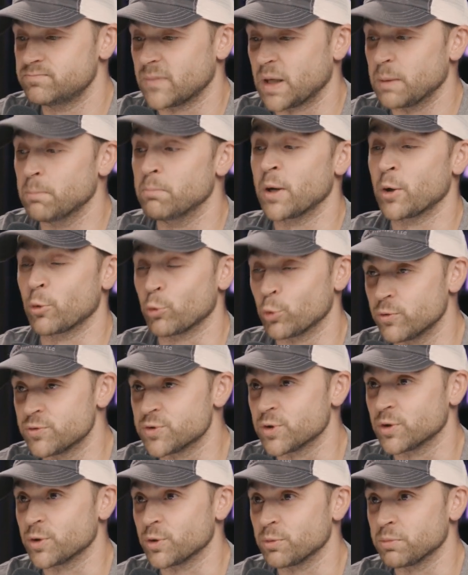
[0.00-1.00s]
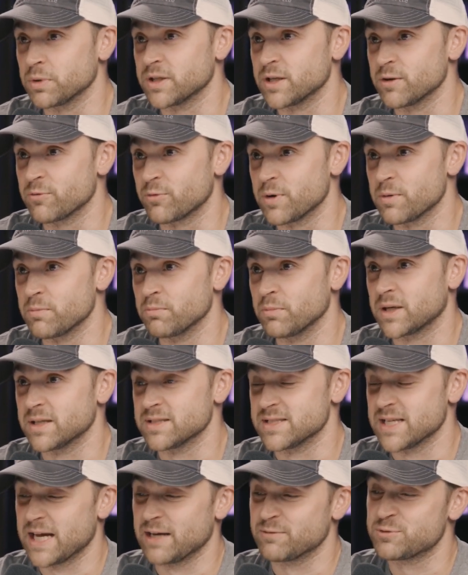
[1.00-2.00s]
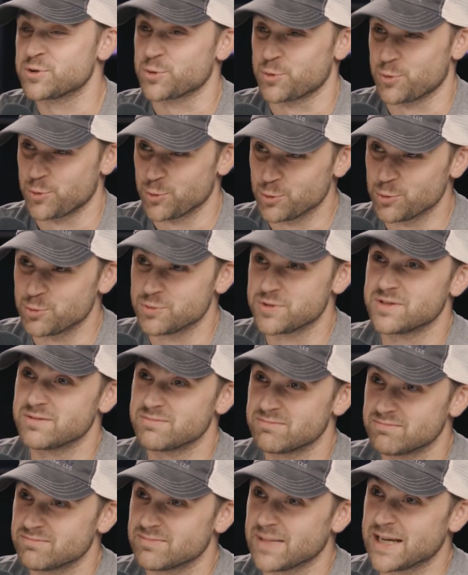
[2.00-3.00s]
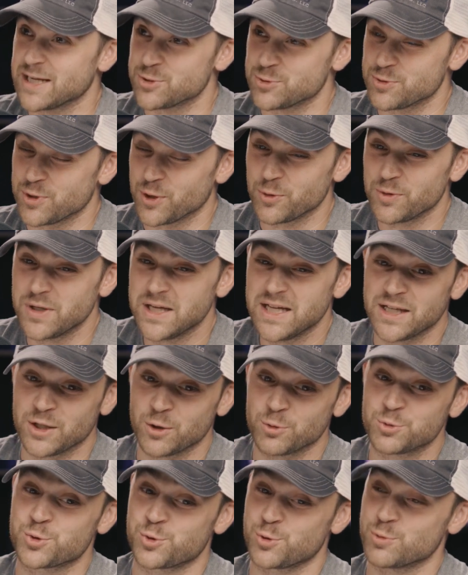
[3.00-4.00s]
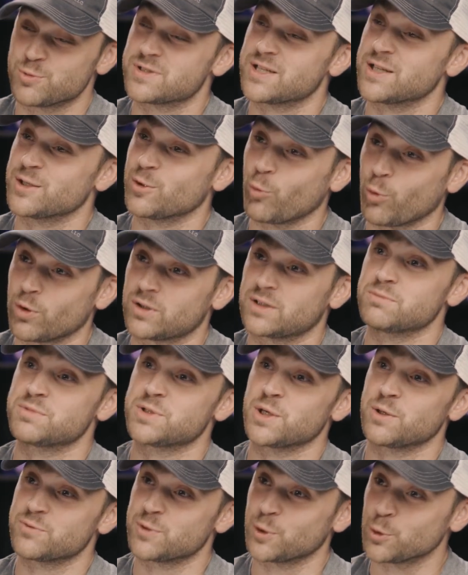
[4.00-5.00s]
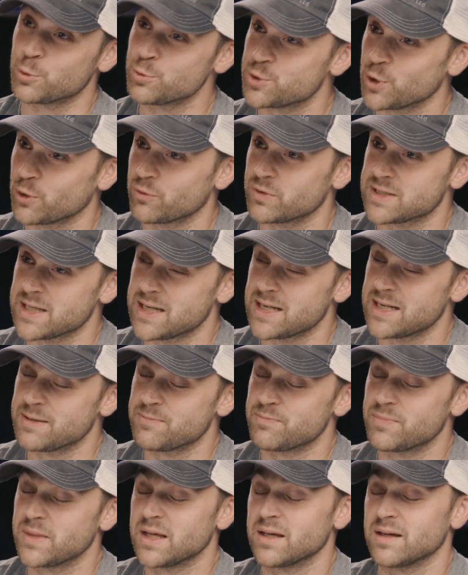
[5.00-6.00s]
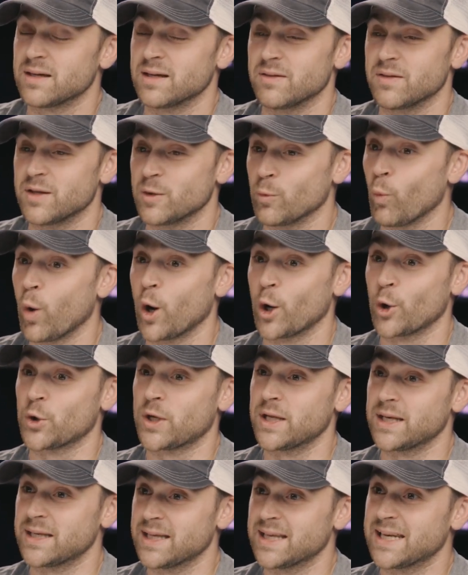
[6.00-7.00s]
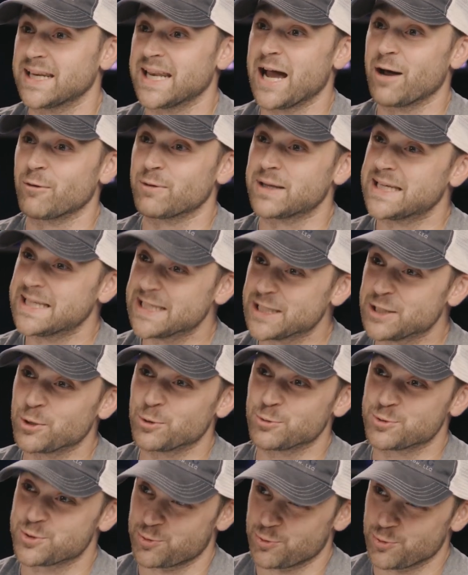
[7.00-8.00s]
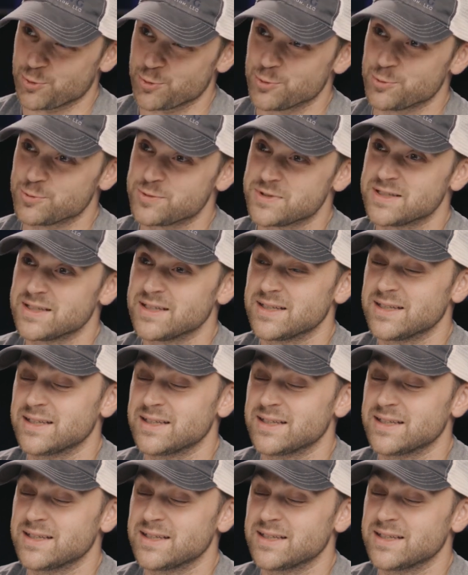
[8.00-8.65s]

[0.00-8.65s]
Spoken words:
Metal roofs are a little bit different because they have screws. As you know, those screws tend to work themselves loose over time, and then water can get down in those screws